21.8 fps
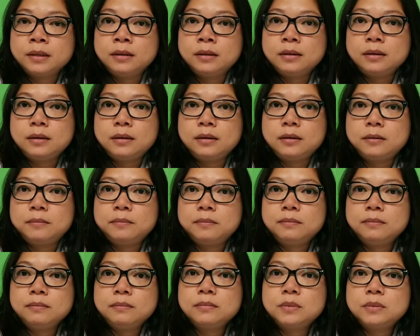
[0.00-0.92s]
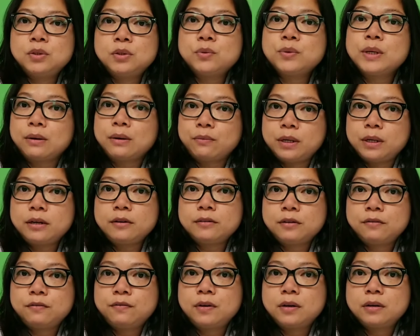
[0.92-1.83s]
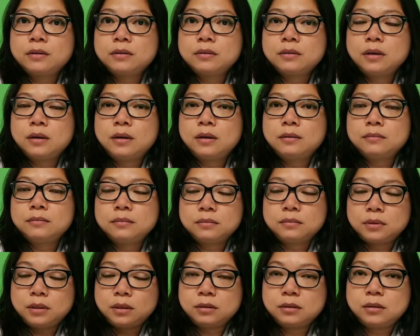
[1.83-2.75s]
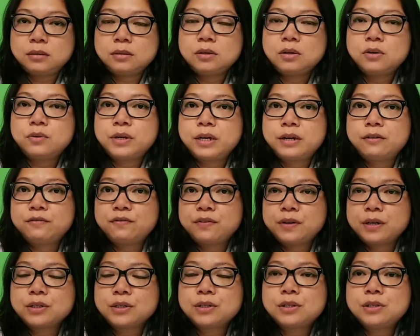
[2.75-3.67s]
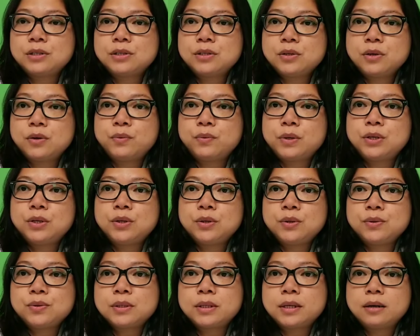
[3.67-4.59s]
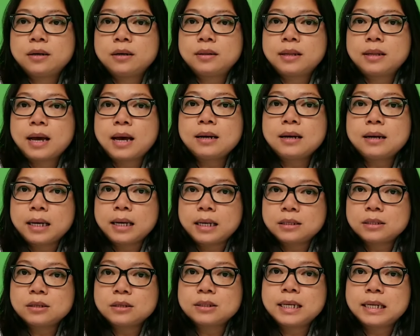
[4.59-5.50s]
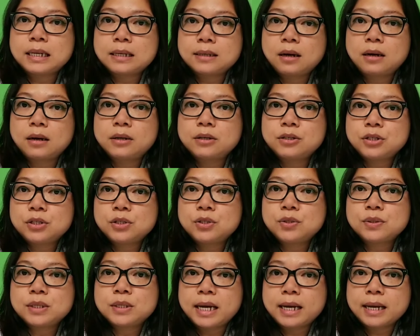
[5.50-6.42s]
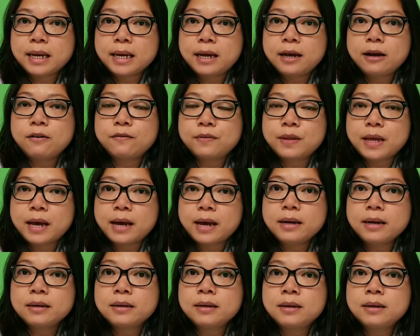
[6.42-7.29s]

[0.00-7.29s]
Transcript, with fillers: um, to get rid of the, fun, um, the, the toenail infection. So we use the, that laser technology to take care of that.